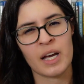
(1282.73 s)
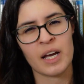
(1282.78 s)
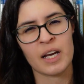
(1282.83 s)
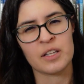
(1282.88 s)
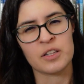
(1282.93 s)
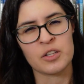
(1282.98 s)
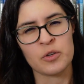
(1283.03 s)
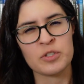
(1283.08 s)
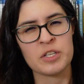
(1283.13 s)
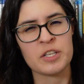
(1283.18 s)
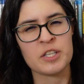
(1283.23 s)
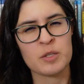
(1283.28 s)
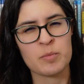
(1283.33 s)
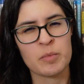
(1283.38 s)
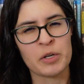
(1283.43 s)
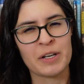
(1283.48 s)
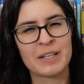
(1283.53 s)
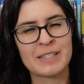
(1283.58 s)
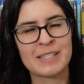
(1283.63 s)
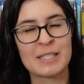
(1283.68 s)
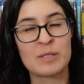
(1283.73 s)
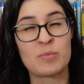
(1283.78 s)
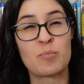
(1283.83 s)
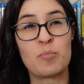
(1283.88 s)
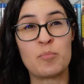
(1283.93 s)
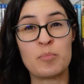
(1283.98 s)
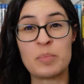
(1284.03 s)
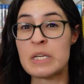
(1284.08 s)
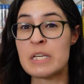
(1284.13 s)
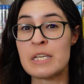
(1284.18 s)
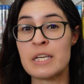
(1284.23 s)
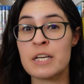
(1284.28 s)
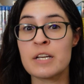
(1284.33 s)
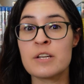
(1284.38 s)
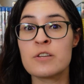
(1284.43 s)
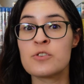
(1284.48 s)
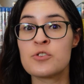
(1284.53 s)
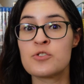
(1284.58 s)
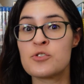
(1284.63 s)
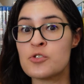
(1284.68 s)
And those experiences
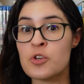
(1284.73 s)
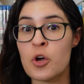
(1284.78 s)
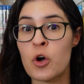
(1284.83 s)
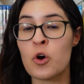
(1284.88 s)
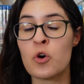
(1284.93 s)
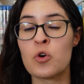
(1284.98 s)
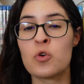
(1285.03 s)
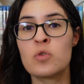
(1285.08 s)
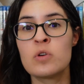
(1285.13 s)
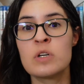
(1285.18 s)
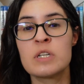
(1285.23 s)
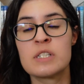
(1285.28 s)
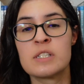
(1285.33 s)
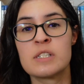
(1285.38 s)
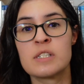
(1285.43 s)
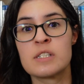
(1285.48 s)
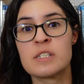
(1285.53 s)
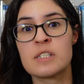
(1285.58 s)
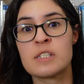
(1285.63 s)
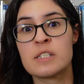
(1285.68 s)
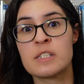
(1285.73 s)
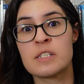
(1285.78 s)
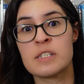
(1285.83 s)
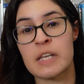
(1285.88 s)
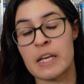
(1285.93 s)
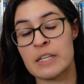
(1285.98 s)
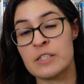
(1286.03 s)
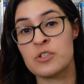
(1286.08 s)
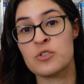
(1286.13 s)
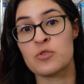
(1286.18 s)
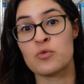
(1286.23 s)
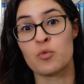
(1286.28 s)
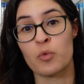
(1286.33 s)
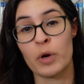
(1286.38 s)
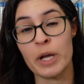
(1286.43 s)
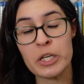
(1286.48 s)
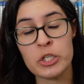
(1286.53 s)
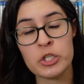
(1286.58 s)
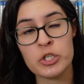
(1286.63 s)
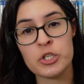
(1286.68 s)
being so
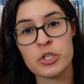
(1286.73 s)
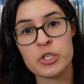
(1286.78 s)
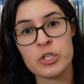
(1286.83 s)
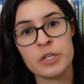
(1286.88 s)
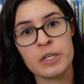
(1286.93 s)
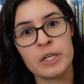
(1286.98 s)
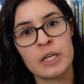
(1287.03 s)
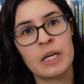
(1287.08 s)
sense-rich